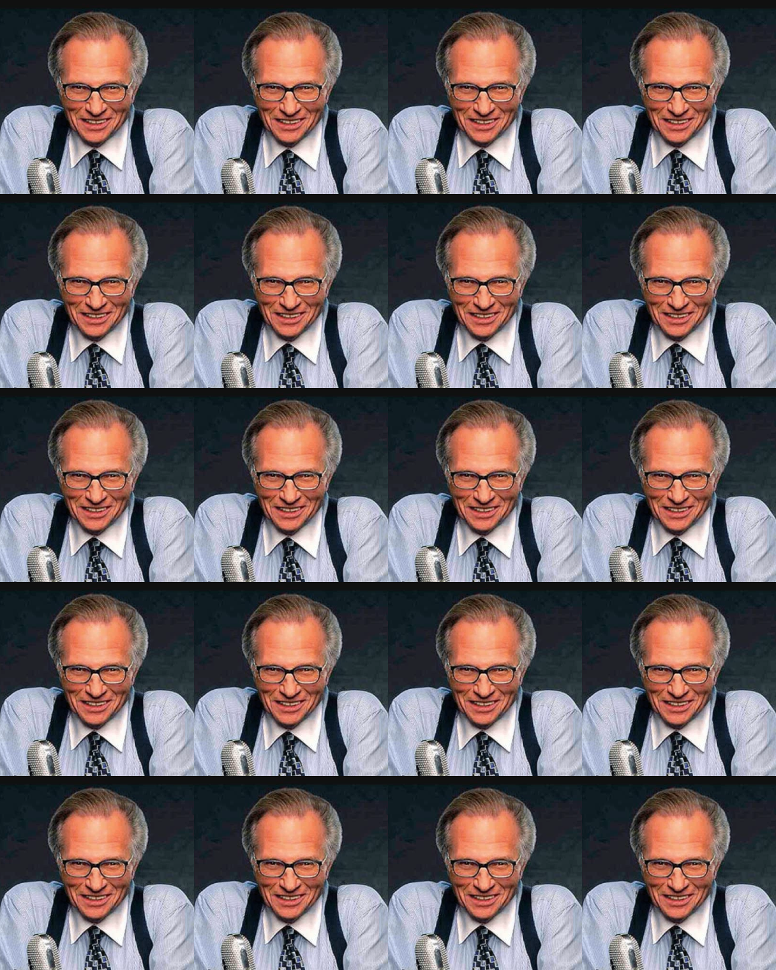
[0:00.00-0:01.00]

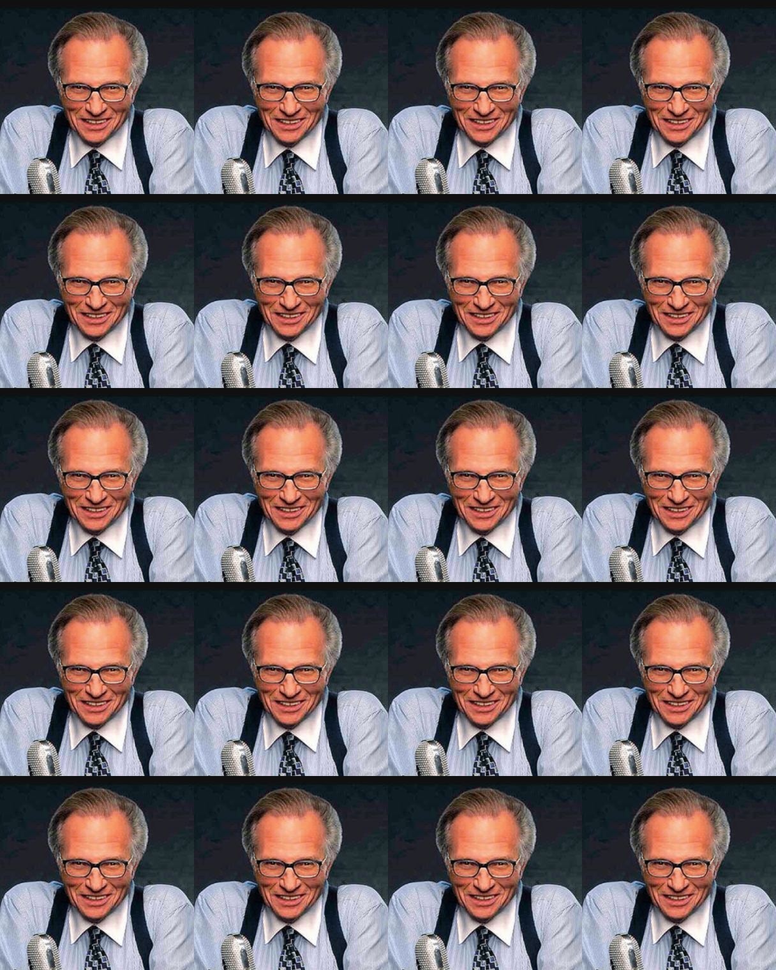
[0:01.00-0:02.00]

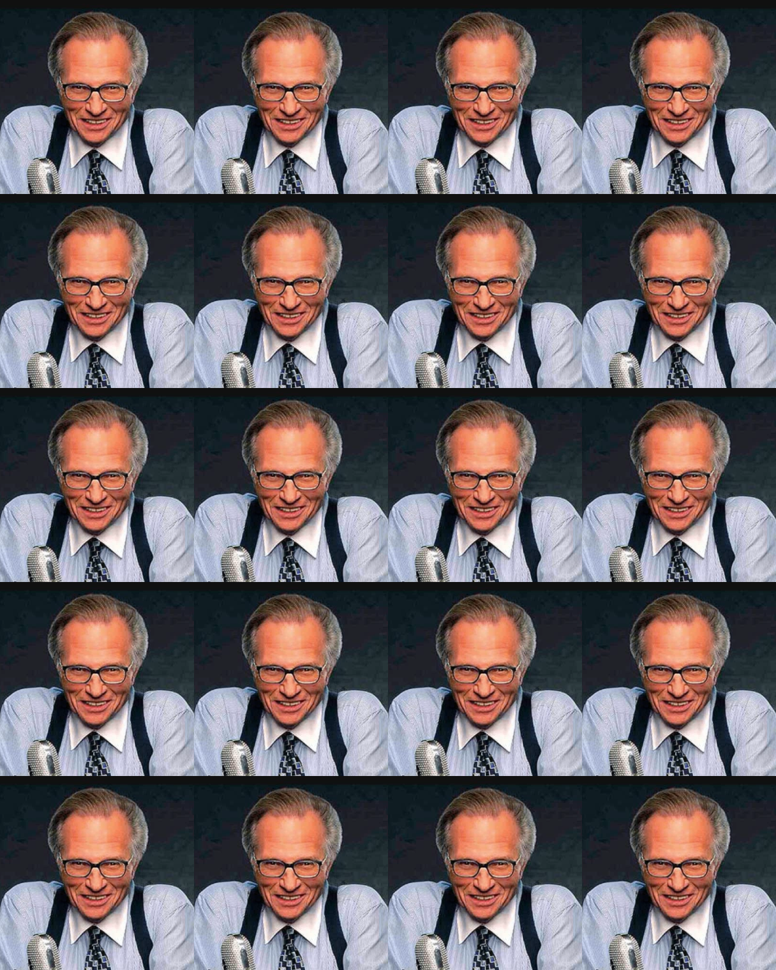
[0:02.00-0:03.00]

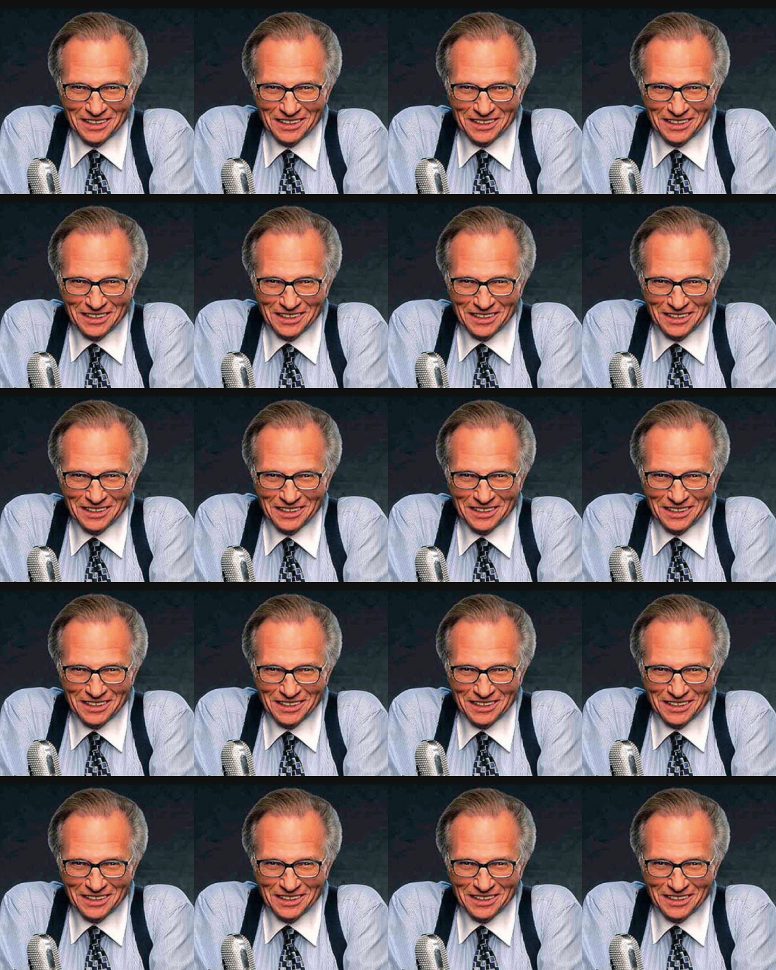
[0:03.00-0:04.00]

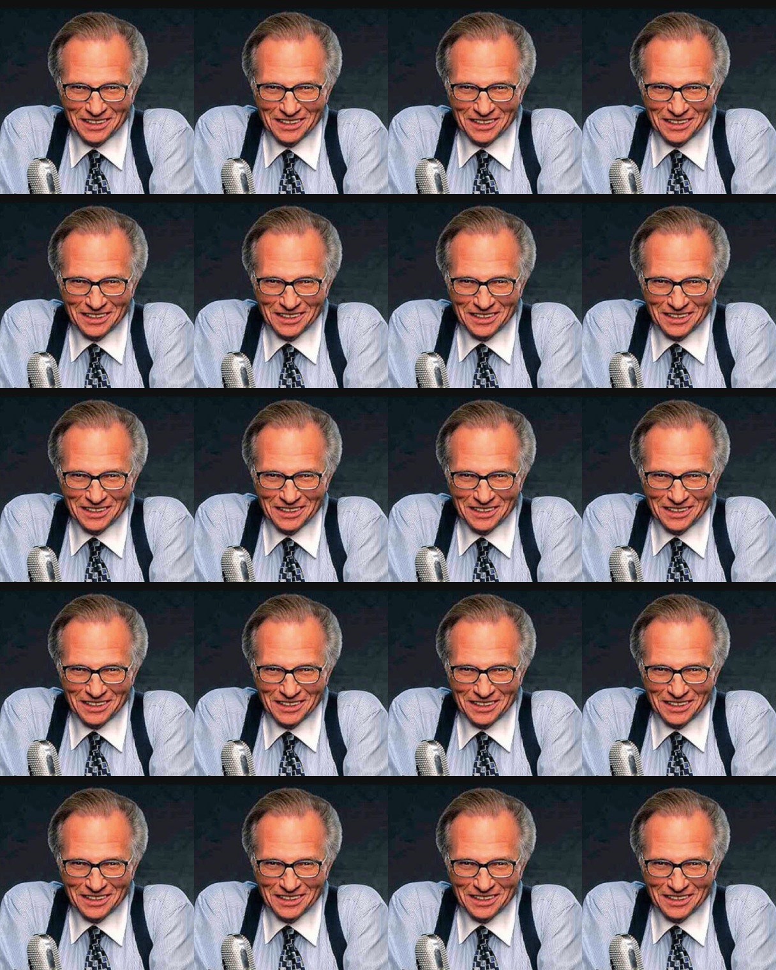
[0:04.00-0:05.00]

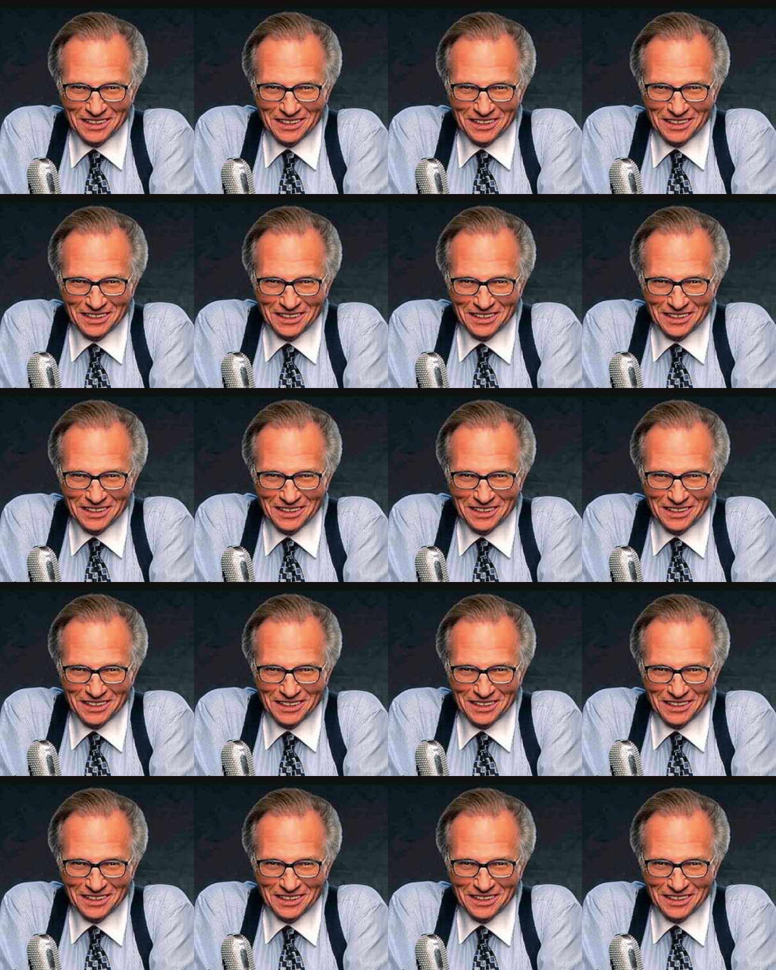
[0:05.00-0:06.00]

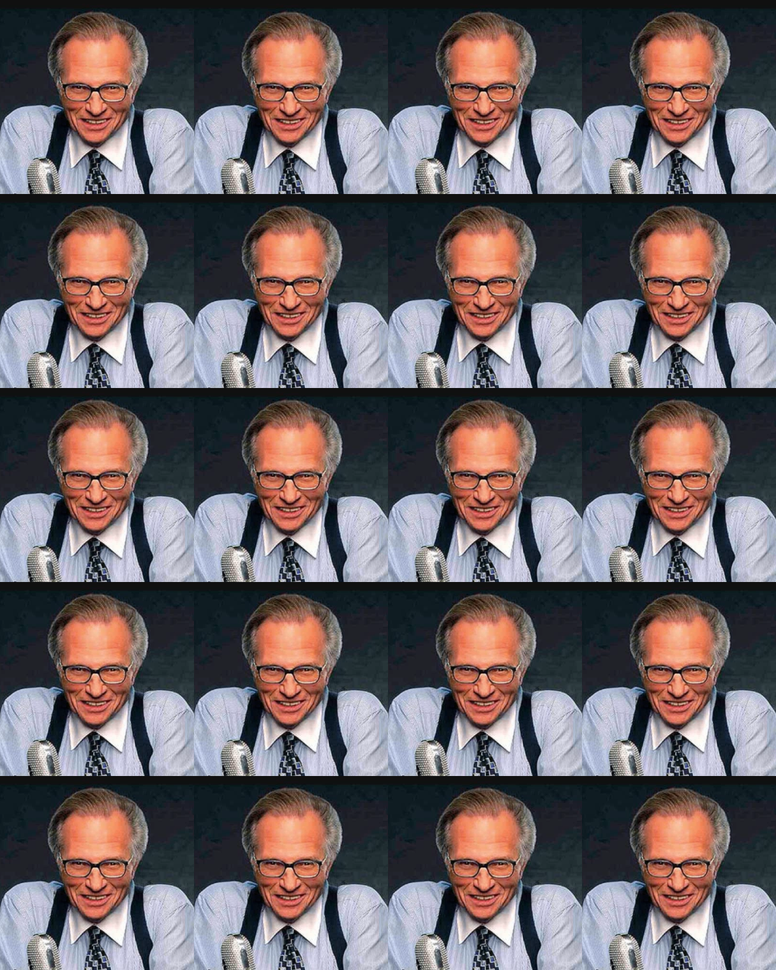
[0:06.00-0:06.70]
[no speech]